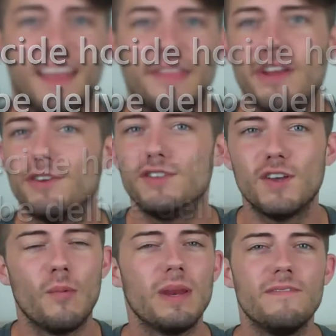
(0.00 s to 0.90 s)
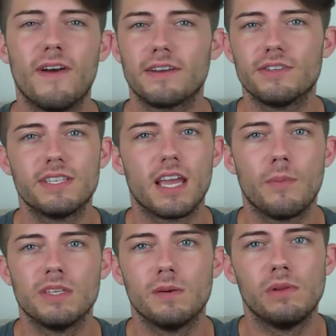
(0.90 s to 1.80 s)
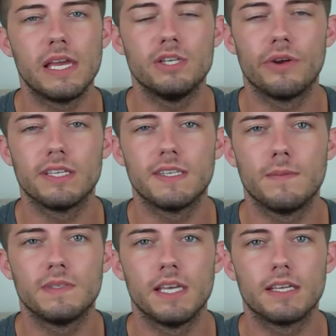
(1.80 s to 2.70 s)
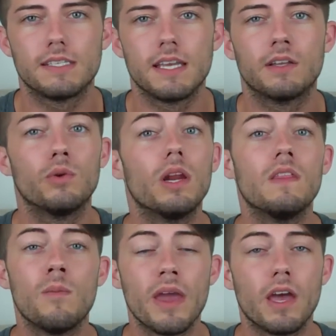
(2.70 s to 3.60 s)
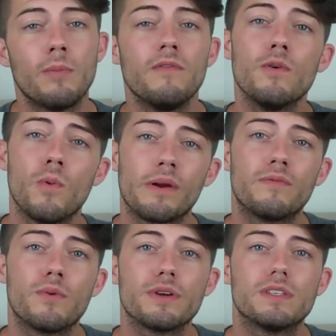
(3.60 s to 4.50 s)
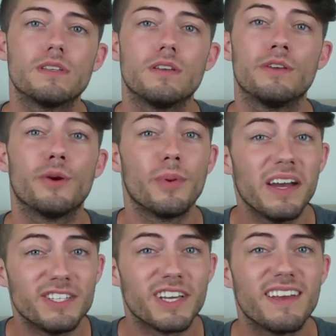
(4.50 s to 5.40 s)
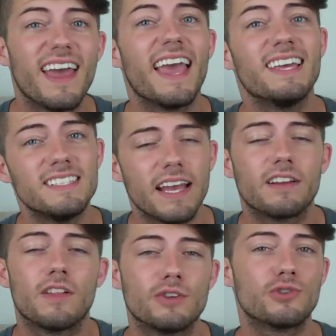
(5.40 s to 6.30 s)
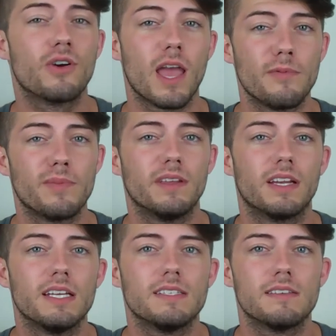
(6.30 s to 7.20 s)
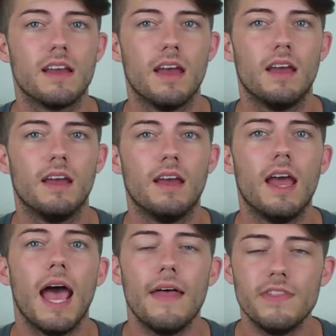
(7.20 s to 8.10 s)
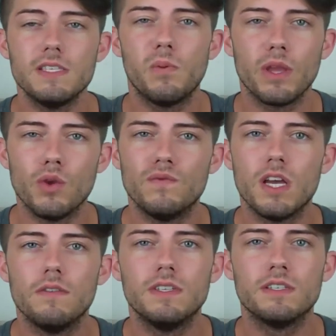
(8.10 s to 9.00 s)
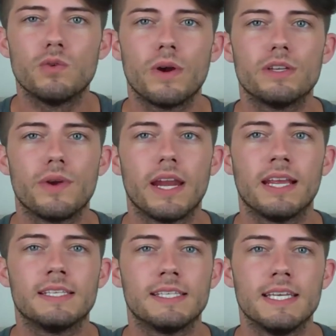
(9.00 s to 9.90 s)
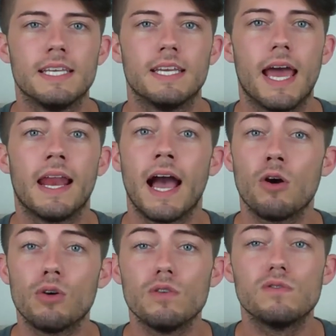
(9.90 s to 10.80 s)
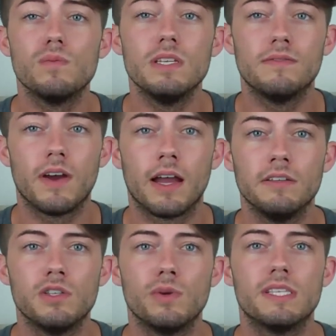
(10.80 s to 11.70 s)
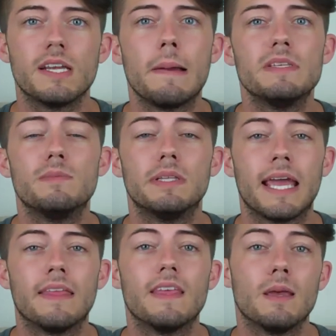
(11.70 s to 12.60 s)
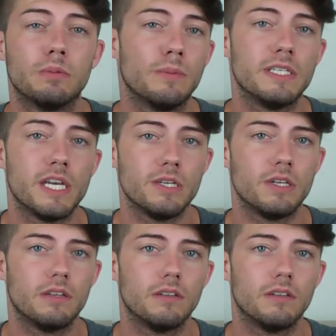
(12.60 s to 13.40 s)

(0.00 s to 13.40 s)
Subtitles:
There are so many factors that come into play during Step 6, including the makeup of your workforce, your budget, and technological capabilities. At this point, you've delved into where training is needed and how goals will be defined, so it's time to plan the implementation.